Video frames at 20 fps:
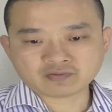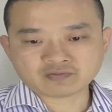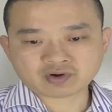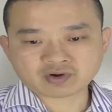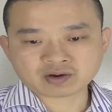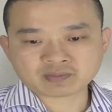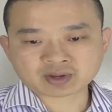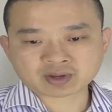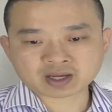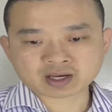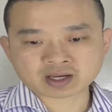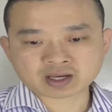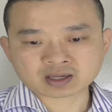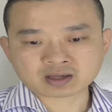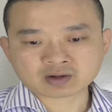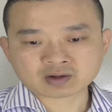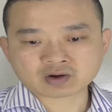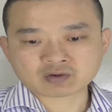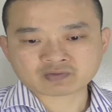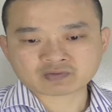very
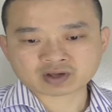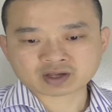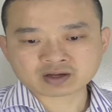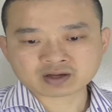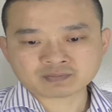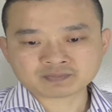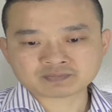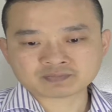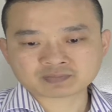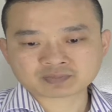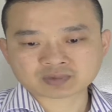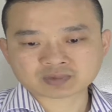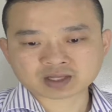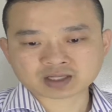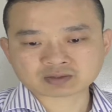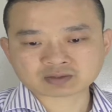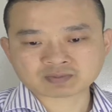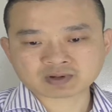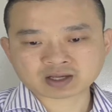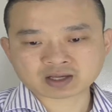beginning over here,
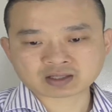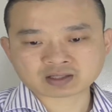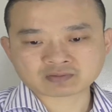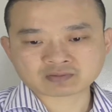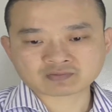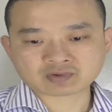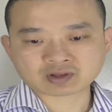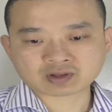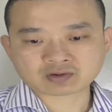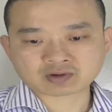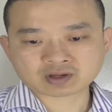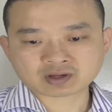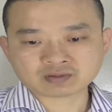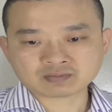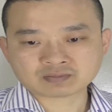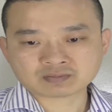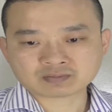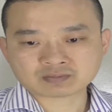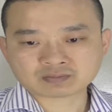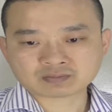let's play the video again.